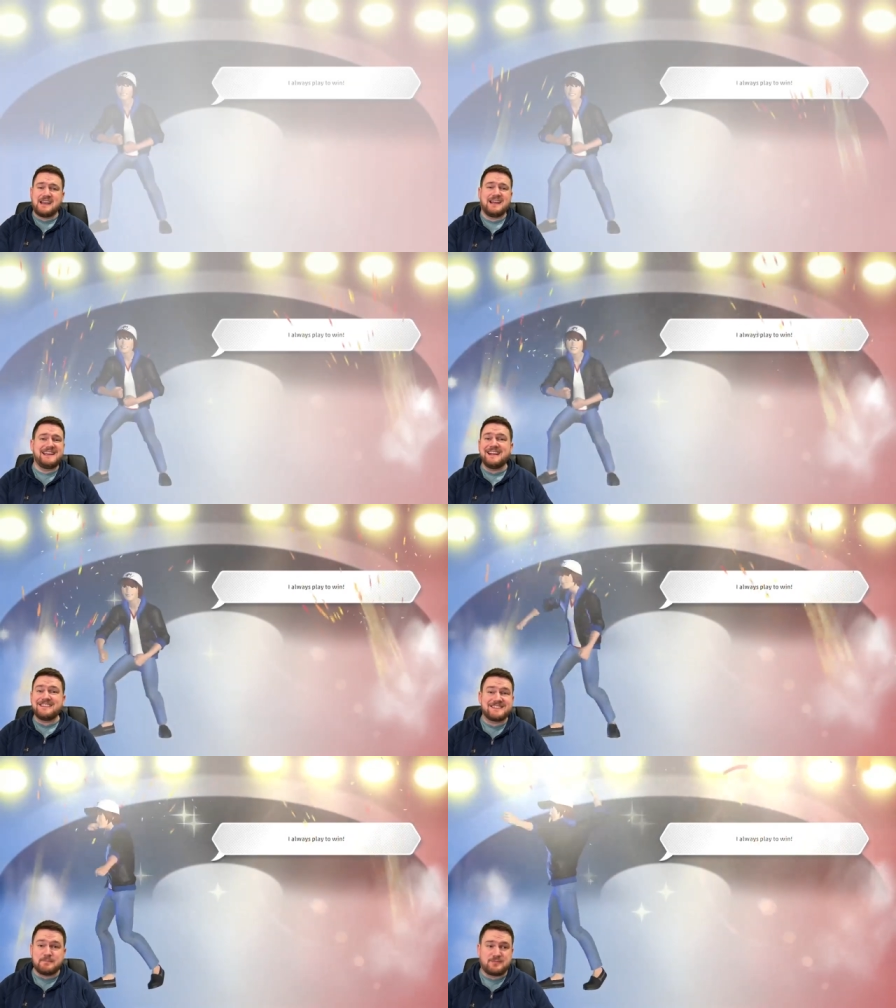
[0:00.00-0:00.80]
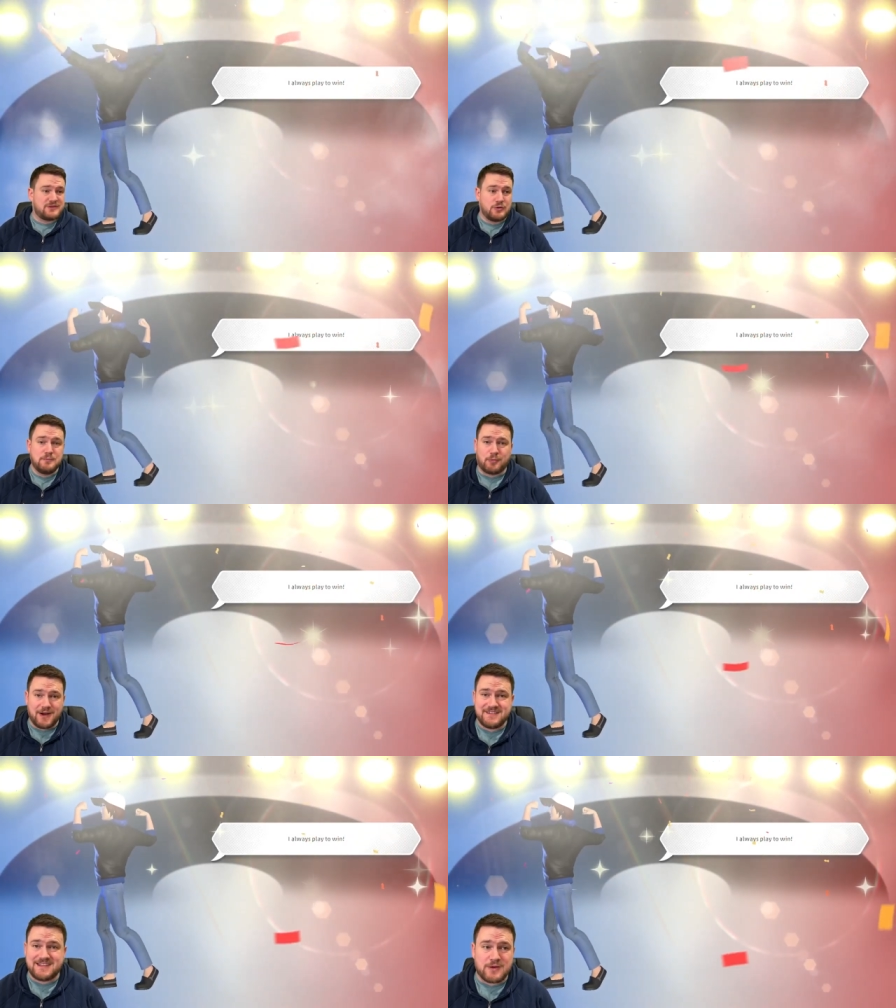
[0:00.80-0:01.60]
and against a two
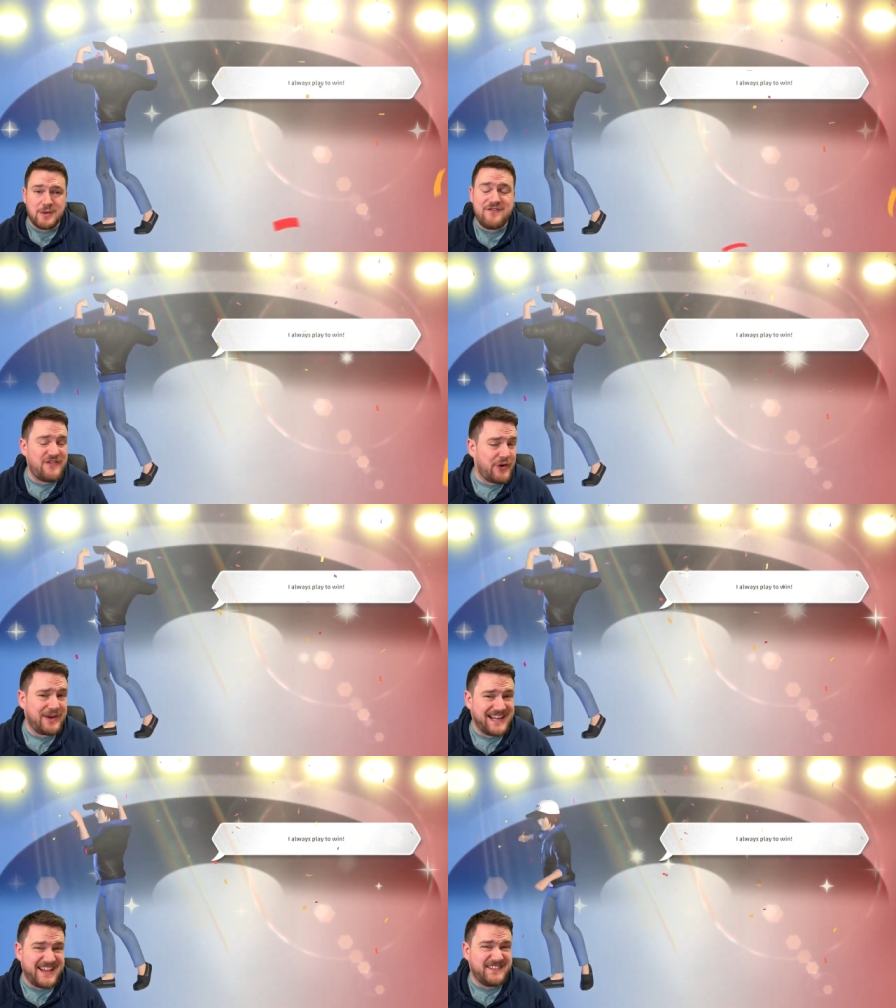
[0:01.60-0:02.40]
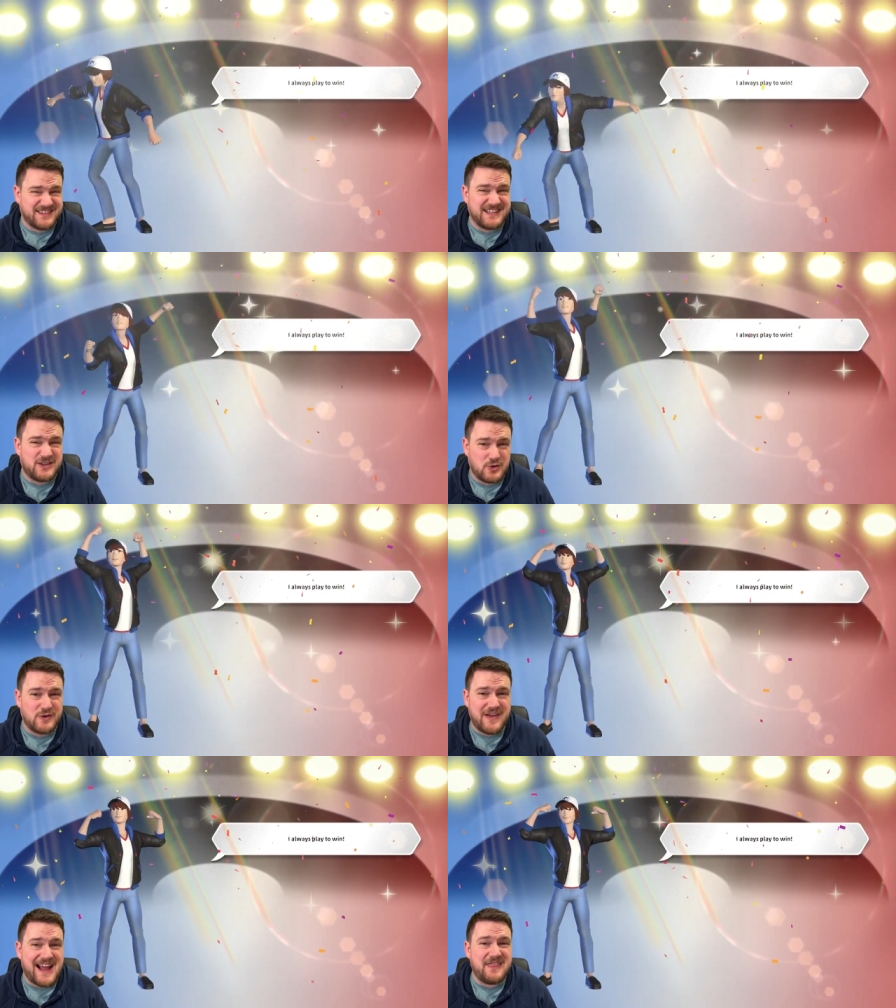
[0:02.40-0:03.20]
prize deck, we very easily could
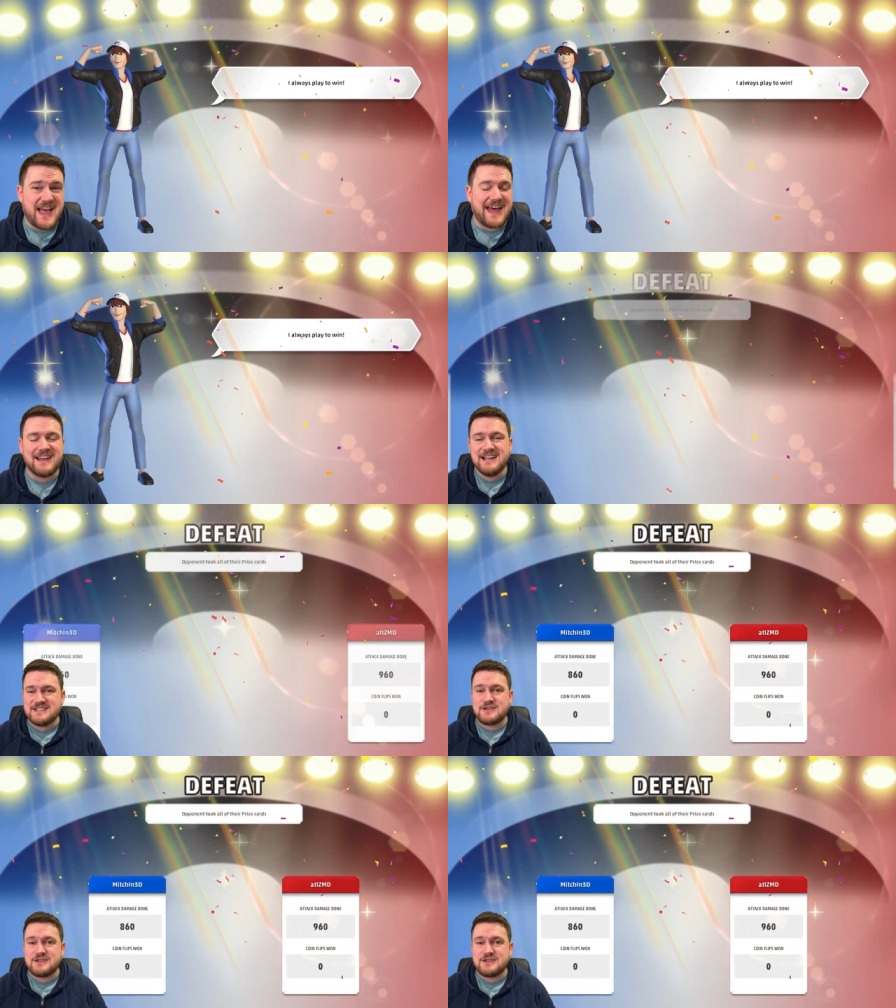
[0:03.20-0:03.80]
have had that.